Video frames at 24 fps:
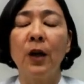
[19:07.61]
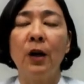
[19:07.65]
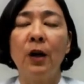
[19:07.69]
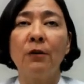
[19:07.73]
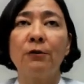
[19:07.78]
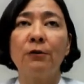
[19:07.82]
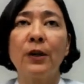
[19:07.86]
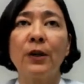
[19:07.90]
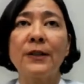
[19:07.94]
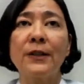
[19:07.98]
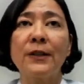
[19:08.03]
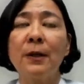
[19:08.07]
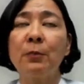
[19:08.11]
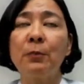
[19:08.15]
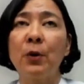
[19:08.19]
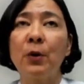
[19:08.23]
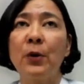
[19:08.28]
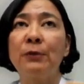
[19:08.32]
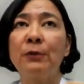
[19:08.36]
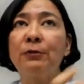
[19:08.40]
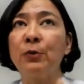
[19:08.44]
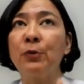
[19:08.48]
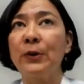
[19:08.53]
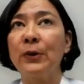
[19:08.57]
For example,
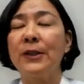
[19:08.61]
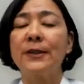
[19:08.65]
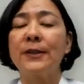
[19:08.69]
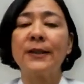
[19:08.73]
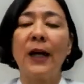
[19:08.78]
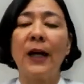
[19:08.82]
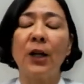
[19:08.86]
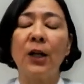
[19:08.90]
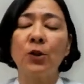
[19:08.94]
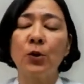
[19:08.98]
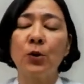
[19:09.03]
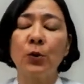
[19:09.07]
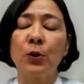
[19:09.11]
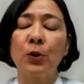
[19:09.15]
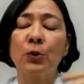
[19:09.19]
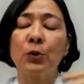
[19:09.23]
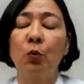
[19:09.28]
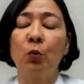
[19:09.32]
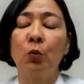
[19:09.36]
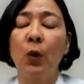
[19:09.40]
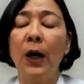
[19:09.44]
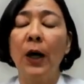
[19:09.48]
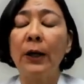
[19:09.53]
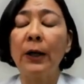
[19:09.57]
if we decide to use
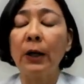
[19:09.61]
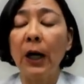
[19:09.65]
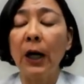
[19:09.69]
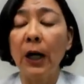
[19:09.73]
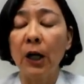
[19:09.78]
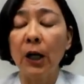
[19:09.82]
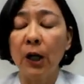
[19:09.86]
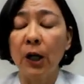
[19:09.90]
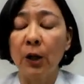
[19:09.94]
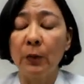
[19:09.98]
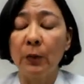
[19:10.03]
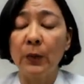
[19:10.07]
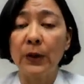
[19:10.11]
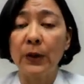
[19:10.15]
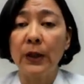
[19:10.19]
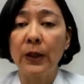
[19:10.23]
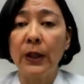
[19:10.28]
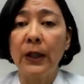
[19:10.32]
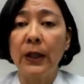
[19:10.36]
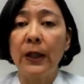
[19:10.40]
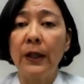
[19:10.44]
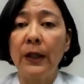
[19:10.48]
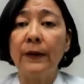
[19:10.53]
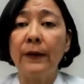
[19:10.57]
one herb
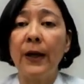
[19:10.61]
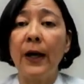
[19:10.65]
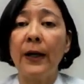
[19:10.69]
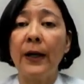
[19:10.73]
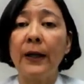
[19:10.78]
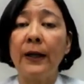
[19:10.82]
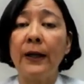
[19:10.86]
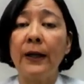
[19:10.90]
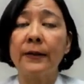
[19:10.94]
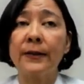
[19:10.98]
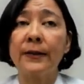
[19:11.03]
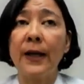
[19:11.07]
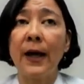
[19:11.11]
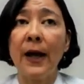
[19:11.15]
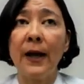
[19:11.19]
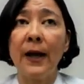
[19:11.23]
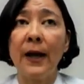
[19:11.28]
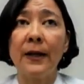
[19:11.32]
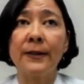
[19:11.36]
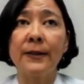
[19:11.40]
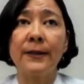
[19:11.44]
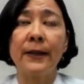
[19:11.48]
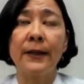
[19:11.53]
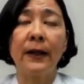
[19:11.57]
that
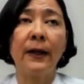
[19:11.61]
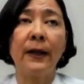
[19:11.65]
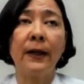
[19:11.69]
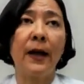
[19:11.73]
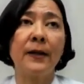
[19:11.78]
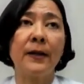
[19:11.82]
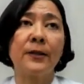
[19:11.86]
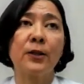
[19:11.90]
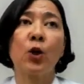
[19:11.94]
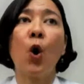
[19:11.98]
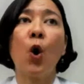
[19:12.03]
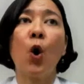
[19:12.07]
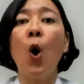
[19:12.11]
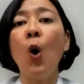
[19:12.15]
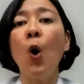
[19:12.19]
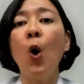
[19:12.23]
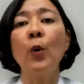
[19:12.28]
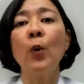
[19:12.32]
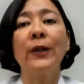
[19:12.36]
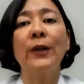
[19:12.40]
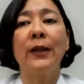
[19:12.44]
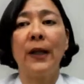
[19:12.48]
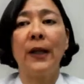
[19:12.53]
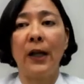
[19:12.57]
has a
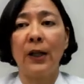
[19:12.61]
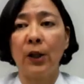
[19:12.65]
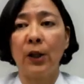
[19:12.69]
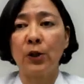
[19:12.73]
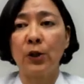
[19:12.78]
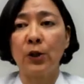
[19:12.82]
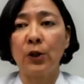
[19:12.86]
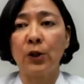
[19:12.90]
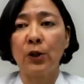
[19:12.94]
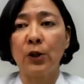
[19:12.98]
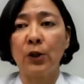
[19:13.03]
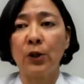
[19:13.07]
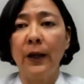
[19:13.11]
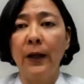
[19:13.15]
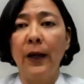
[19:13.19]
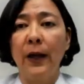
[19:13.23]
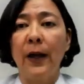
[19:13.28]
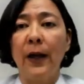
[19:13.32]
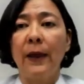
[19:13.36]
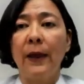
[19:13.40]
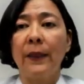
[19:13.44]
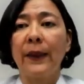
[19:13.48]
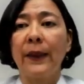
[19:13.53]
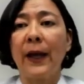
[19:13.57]
cold in nature,
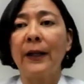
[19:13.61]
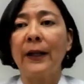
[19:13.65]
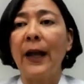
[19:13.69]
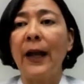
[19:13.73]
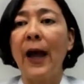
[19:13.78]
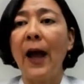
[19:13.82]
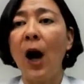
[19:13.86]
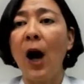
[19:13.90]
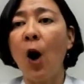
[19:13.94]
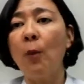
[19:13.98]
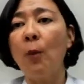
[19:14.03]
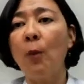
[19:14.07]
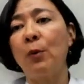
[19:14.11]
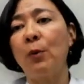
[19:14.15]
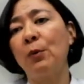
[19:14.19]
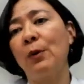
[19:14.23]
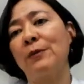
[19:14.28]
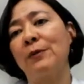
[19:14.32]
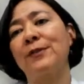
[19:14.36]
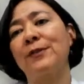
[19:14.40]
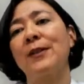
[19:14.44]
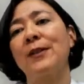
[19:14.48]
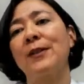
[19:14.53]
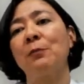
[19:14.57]
can help with
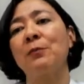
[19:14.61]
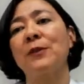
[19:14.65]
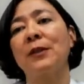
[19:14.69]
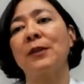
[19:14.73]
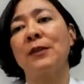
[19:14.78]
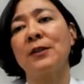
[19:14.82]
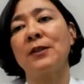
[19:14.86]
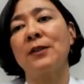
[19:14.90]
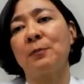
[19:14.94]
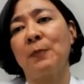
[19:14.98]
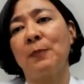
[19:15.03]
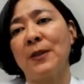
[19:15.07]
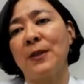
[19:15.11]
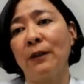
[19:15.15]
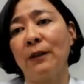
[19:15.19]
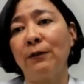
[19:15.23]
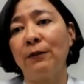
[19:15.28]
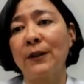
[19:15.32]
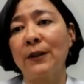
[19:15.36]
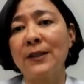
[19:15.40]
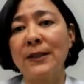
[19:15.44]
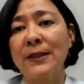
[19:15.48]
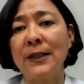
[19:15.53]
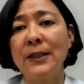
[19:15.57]
some
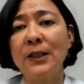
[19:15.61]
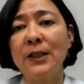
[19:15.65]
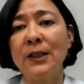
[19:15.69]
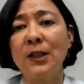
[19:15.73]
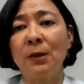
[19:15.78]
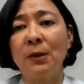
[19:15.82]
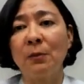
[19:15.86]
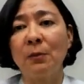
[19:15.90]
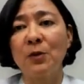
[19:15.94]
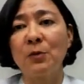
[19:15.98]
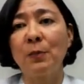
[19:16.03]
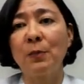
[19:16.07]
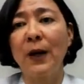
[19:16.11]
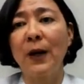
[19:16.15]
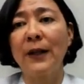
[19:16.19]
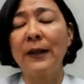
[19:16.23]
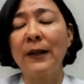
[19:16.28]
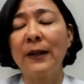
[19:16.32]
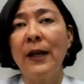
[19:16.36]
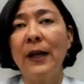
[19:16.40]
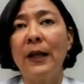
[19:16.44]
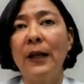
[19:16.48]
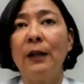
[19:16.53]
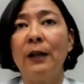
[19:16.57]
specific symptoms, but
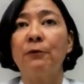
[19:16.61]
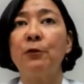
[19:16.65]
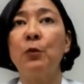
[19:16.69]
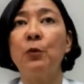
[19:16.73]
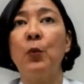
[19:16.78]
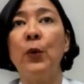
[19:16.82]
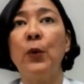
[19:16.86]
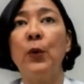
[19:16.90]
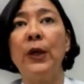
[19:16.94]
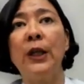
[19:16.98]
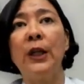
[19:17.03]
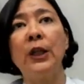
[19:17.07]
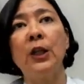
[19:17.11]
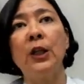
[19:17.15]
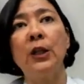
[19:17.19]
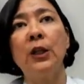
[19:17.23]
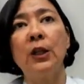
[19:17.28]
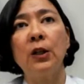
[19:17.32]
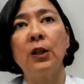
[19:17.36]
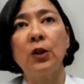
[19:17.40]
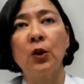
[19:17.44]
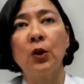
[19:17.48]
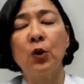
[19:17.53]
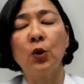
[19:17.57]
if we
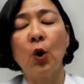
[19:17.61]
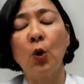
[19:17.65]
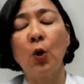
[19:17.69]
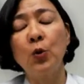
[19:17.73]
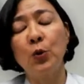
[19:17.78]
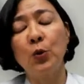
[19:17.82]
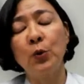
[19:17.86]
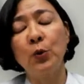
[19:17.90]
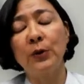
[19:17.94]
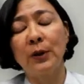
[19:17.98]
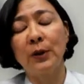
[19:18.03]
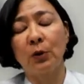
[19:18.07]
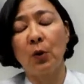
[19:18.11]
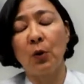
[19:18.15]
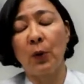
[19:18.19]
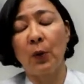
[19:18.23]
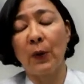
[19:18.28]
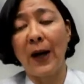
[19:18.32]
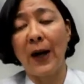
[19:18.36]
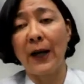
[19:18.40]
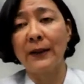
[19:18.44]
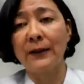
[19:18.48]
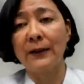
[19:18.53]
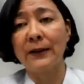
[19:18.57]
don't do the
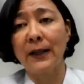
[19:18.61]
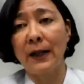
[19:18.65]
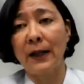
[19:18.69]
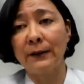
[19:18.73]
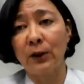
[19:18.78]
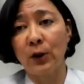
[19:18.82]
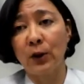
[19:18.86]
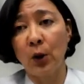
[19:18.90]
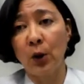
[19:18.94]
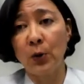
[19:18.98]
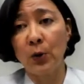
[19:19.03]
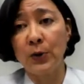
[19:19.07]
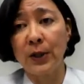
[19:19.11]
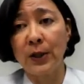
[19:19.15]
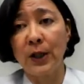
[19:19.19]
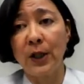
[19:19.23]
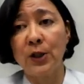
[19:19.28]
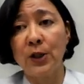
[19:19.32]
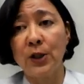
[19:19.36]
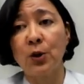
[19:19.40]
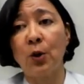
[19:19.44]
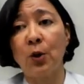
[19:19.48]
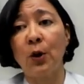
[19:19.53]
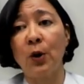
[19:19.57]
correct
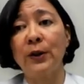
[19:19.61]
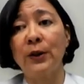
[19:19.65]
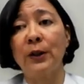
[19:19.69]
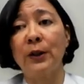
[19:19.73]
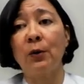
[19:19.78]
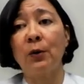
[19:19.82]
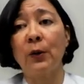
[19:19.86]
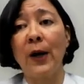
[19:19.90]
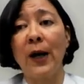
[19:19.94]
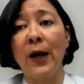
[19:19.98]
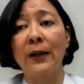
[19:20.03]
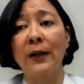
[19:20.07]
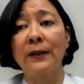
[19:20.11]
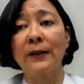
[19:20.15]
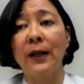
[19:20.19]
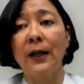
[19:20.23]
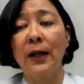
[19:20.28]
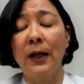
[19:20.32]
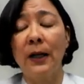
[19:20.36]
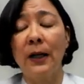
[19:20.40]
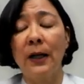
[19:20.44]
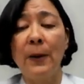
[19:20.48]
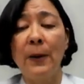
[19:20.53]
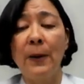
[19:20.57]
dosage or the correct
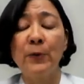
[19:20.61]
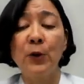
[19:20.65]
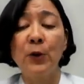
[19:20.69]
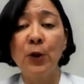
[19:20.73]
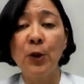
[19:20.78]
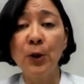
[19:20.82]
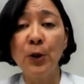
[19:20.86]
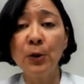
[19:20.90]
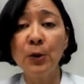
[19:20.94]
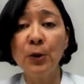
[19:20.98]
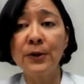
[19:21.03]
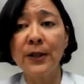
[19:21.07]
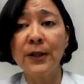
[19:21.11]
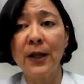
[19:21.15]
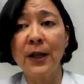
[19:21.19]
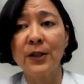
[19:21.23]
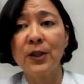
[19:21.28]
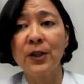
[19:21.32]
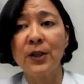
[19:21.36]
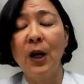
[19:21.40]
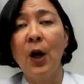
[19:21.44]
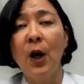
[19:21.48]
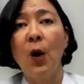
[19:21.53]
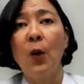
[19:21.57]
usage,
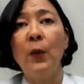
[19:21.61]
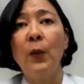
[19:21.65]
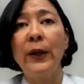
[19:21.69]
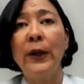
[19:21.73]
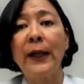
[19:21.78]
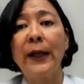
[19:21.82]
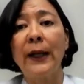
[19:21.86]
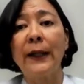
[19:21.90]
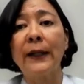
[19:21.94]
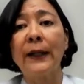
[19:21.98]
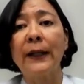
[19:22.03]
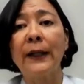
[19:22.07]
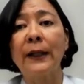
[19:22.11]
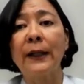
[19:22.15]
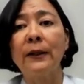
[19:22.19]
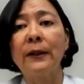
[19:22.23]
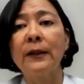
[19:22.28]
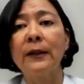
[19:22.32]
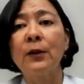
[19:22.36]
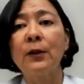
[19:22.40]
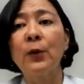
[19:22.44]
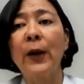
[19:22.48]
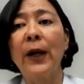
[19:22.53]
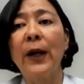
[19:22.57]
we can
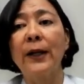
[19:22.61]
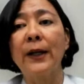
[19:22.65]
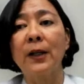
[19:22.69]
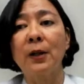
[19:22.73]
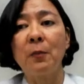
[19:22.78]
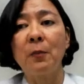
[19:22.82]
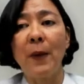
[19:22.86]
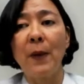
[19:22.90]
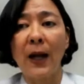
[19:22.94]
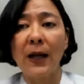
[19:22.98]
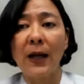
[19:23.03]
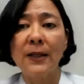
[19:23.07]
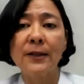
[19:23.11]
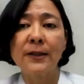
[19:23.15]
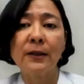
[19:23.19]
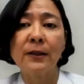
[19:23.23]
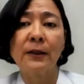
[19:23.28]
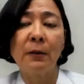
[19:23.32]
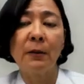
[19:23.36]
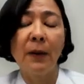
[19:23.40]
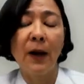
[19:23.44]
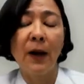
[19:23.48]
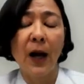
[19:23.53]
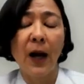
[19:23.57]
create an imbalance in
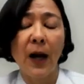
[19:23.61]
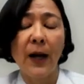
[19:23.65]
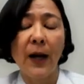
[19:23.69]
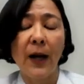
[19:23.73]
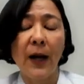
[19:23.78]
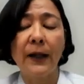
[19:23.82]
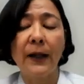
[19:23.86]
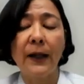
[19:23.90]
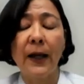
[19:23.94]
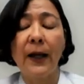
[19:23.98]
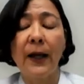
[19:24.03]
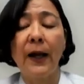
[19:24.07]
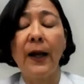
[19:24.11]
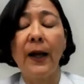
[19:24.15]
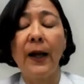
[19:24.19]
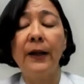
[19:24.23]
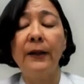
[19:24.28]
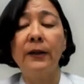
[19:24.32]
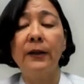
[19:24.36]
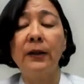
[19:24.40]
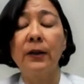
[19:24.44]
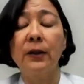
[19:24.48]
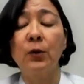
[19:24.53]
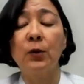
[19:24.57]
the body
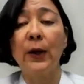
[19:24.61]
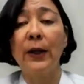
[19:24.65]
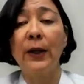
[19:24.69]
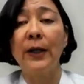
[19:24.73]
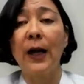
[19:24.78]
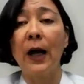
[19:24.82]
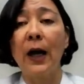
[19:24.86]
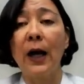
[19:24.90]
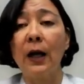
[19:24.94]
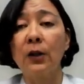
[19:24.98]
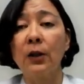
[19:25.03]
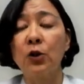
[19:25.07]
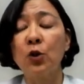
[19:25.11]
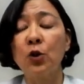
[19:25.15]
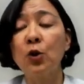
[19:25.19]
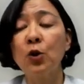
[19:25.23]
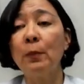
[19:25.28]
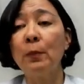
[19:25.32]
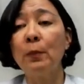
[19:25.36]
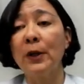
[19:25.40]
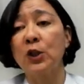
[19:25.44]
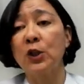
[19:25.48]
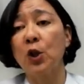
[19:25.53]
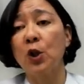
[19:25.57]
and create too
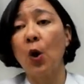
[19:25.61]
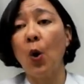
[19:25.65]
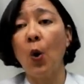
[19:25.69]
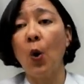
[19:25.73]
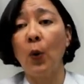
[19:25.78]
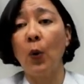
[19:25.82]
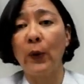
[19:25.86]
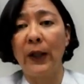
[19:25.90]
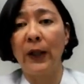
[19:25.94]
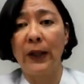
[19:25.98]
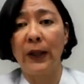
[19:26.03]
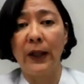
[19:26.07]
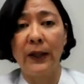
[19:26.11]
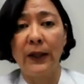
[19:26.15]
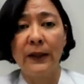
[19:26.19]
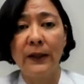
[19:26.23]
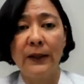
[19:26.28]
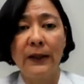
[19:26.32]
much cold in it.